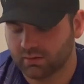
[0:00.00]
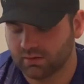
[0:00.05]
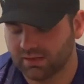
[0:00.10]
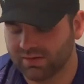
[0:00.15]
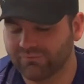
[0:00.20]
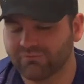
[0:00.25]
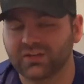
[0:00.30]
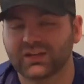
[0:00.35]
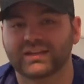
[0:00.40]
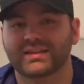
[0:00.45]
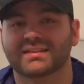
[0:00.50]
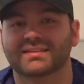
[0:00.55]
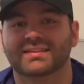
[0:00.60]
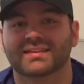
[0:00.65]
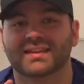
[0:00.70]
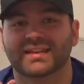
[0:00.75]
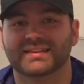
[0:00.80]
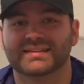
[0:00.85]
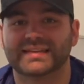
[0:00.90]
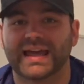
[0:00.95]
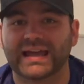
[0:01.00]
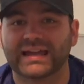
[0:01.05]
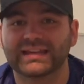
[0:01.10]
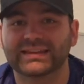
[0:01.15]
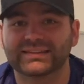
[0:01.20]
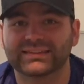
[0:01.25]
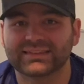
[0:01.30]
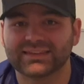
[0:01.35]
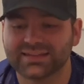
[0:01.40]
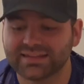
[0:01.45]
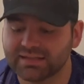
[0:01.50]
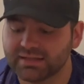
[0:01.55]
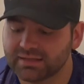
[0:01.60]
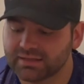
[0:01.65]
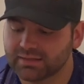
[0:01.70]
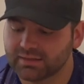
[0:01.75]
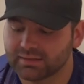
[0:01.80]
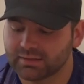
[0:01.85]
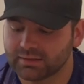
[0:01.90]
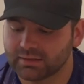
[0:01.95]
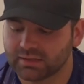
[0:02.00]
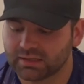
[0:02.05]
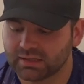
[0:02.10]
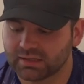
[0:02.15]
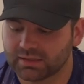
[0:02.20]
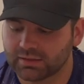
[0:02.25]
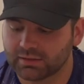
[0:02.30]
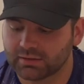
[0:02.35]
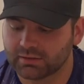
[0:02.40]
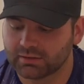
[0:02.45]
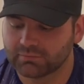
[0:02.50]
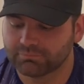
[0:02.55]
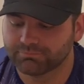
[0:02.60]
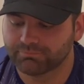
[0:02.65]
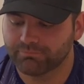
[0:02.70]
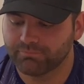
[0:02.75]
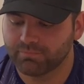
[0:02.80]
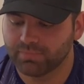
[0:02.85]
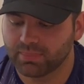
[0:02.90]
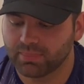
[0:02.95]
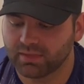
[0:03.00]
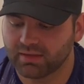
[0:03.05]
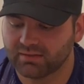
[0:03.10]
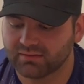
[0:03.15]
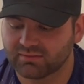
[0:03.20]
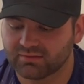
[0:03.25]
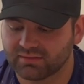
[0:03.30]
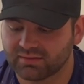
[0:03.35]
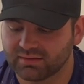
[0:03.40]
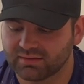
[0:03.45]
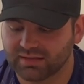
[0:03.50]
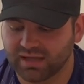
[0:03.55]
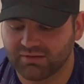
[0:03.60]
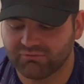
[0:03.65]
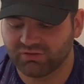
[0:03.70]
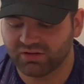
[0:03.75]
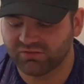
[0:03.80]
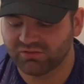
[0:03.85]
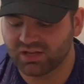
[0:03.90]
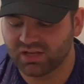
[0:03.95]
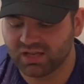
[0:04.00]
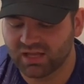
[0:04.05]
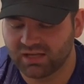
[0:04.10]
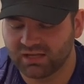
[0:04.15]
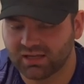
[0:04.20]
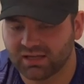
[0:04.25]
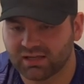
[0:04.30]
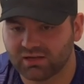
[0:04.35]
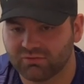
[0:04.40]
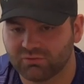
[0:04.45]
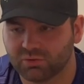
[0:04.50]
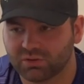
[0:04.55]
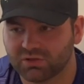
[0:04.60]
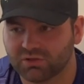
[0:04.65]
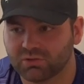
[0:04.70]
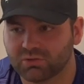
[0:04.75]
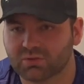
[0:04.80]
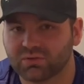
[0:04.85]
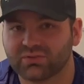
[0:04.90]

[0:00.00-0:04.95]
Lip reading: Infinite Disc Dynasty. It's 9.5-1.2.